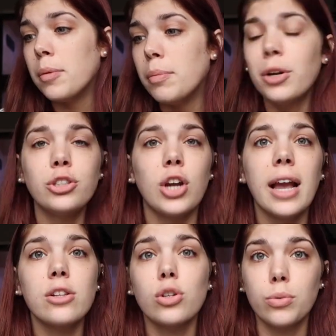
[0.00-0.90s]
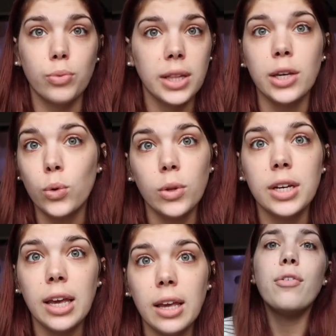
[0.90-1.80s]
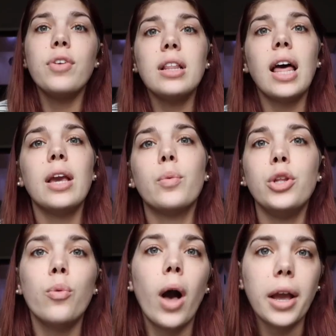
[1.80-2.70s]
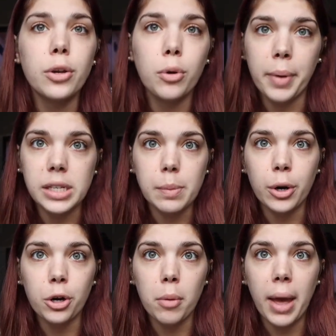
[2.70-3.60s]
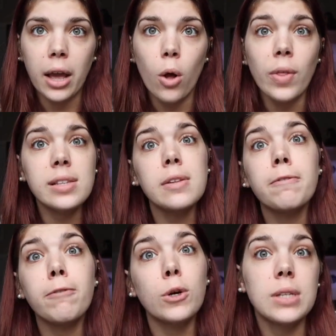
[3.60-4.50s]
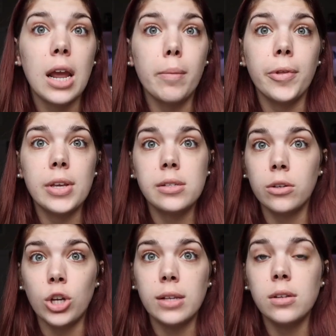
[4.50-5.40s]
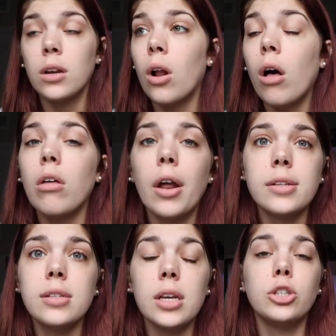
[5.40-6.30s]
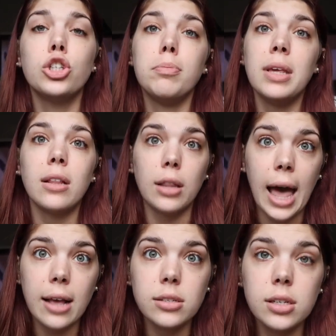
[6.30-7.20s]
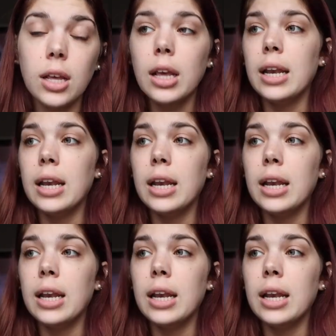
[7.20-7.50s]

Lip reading: Bearded dragons are really cool looking. I feel like when you walk into a PetSmart or a Petco, that's the first animal they suggest, and in all honesty, it should be the last.